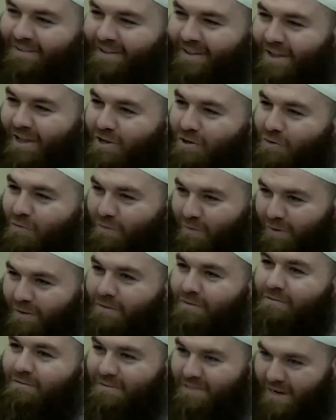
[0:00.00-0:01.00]
And you
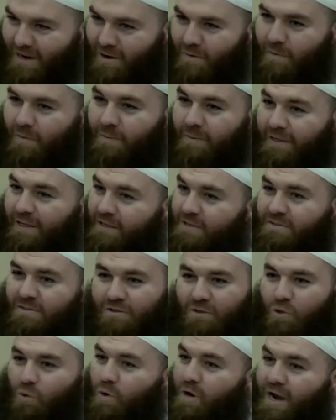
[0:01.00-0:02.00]
feel terrible because
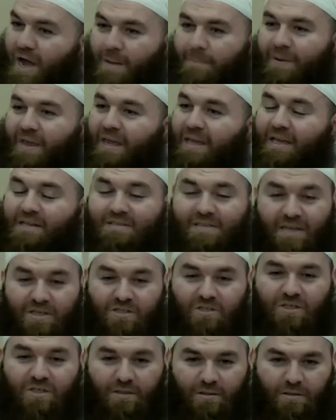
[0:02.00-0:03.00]
you were not paying
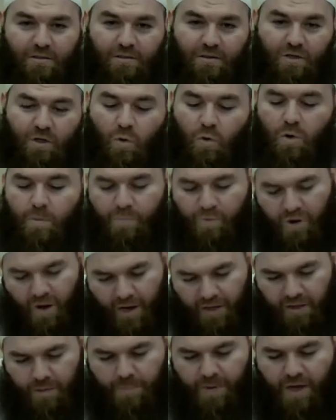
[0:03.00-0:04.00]
attention. You were
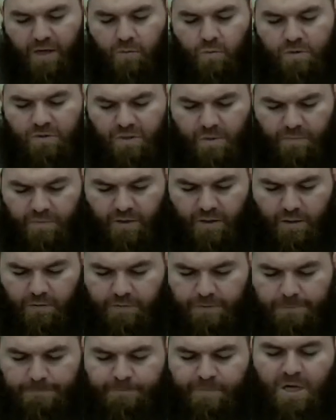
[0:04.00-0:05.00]
preoccupied with something
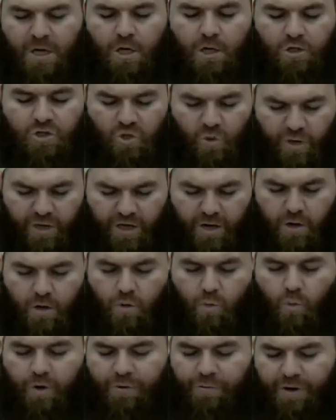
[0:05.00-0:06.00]
else. So here
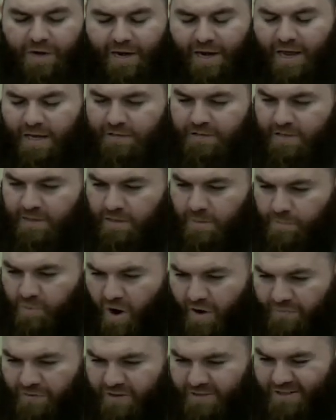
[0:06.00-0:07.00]
we realize that the
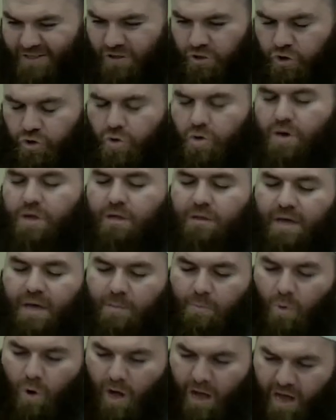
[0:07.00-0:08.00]
Prophet is ensuring
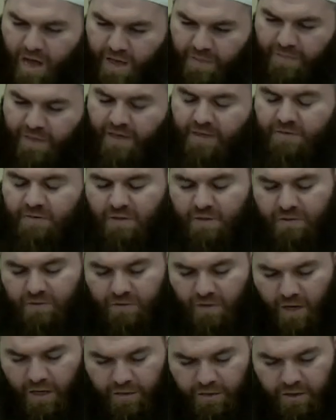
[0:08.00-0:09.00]
that Mu'adh has
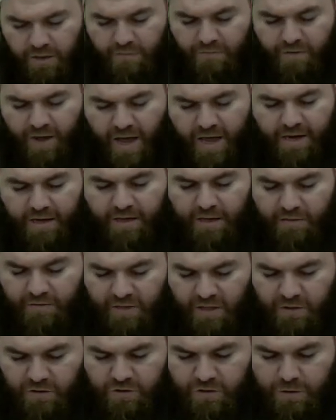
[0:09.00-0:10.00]
his undivided
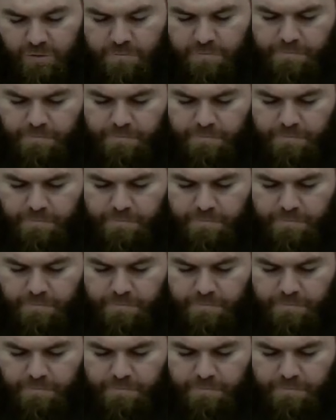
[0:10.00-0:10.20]
attention.